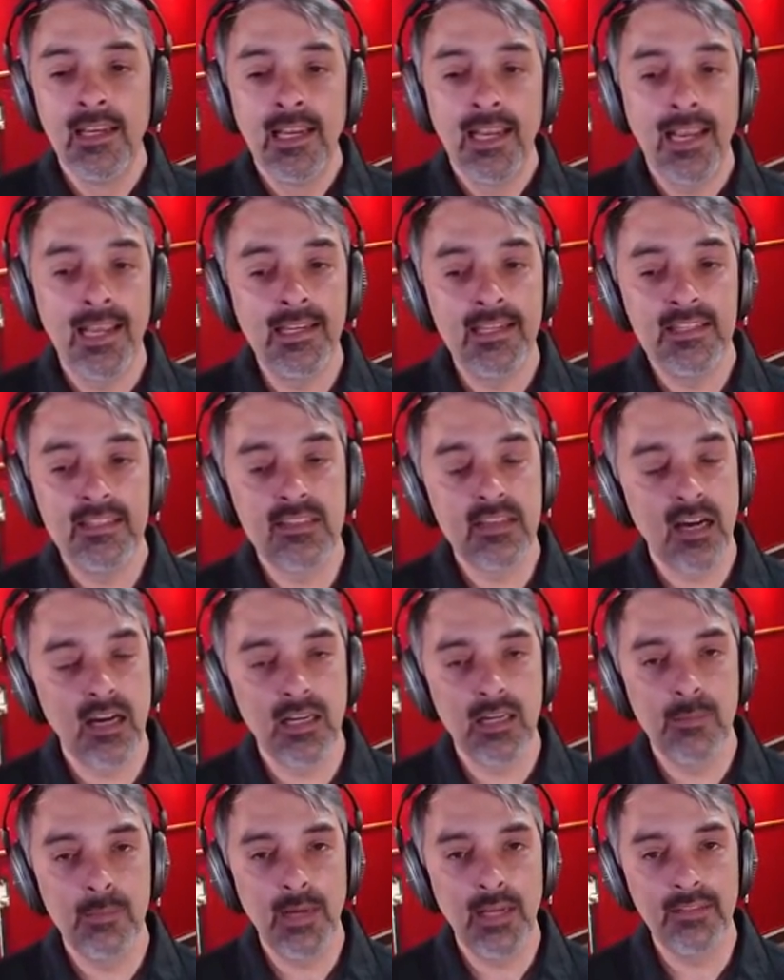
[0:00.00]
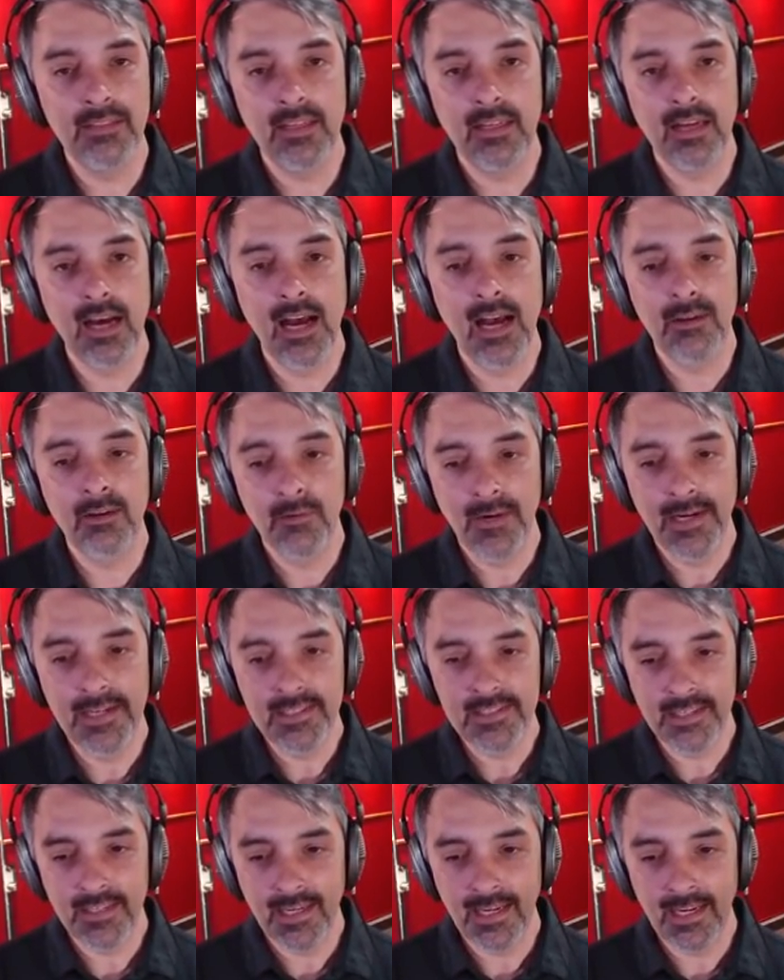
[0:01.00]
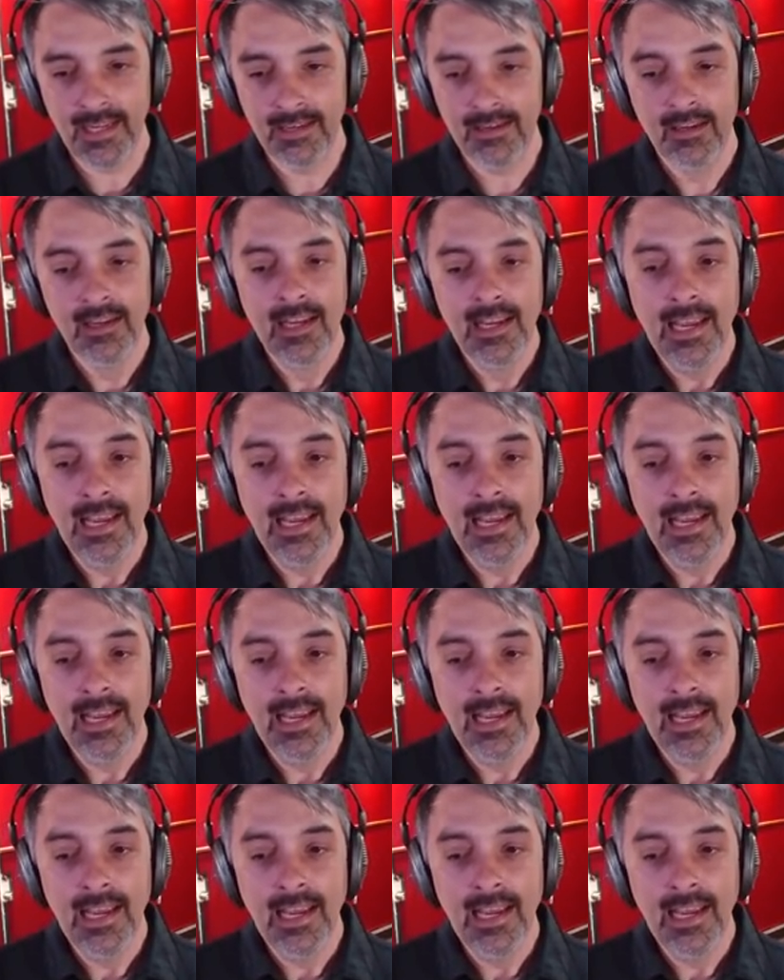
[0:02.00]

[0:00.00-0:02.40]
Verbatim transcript: and he's talking about the God rays again.